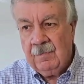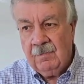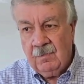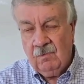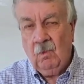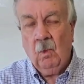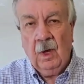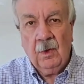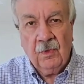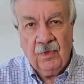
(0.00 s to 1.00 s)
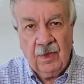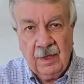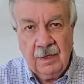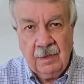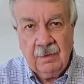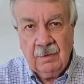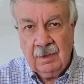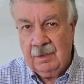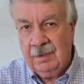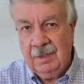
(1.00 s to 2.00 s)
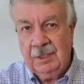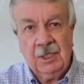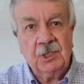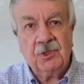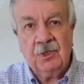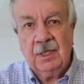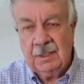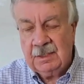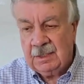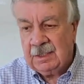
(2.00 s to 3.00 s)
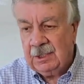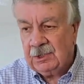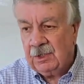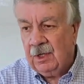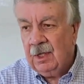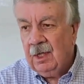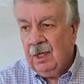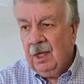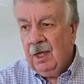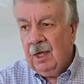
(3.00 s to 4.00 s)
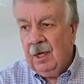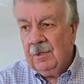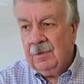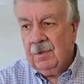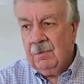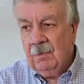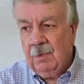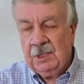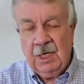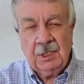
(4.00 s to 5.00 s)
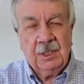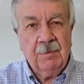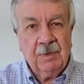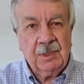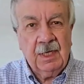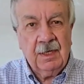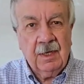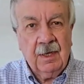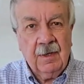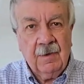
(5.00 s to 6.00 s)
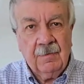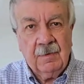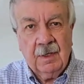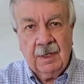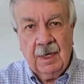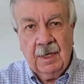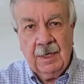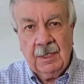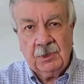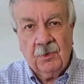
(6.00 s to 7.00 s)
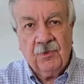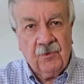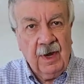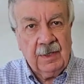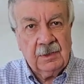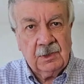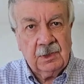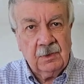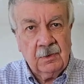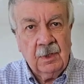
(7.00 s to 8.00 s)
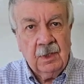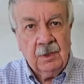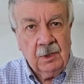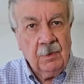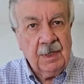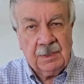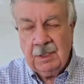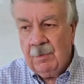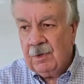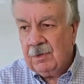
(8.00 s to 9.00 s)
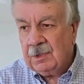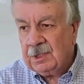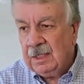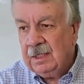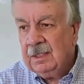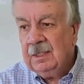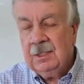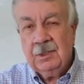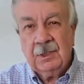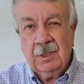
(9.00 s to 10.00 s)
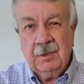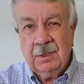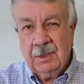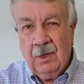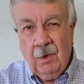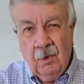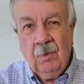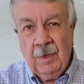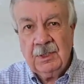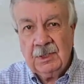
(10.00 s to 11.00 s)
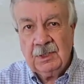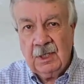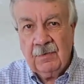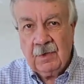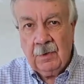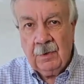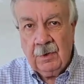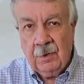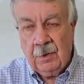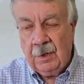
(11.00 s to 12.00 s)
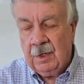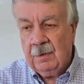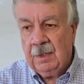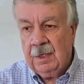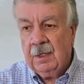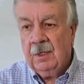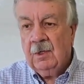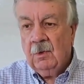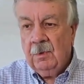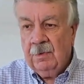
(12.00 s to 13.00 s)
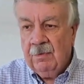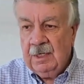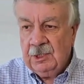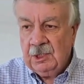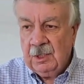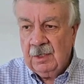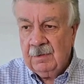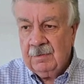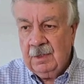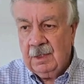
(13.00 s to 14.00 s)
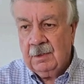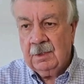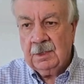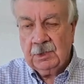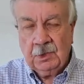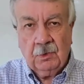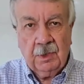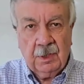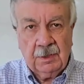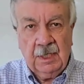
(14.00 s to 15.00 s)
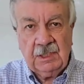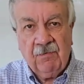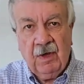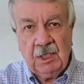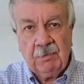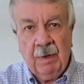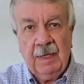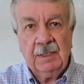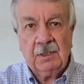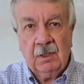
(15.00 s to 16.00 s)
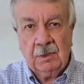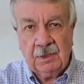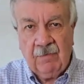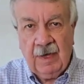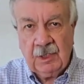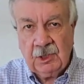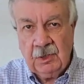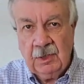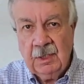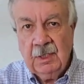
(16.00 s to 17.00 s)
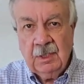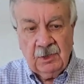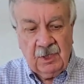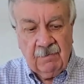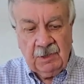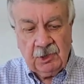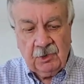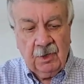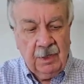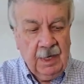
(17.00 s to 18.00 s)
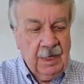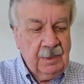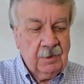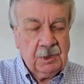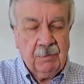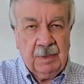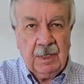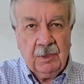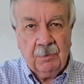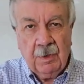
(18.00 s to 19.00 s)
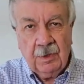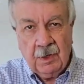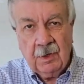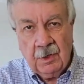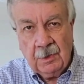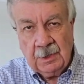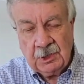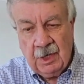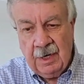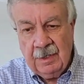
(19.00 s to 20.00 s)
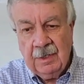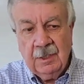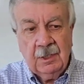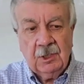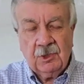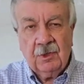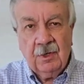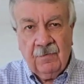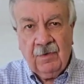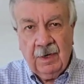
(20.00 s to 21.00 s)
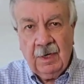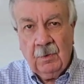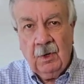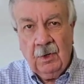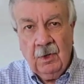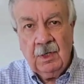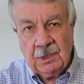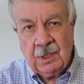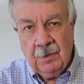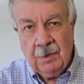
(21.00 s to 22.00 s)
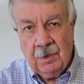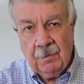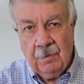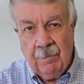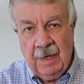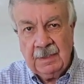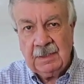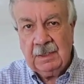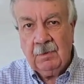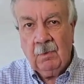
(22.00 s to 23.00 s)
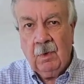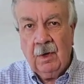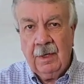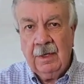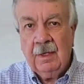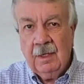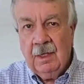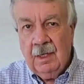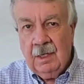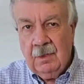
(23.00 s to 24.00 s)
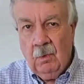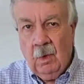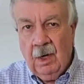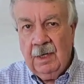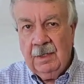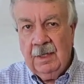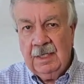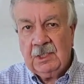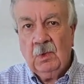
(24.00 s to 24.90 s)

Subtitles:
wealthy industrialists, etc., which actually present an actual threat to US democracy. So there's a whole bunch of stuff going on, and we reach, the story goes, it's fast-paced, lots of action. Travis trying not to be killed by the girl on the train, trying to find out what on earth's going on with Betsy and why this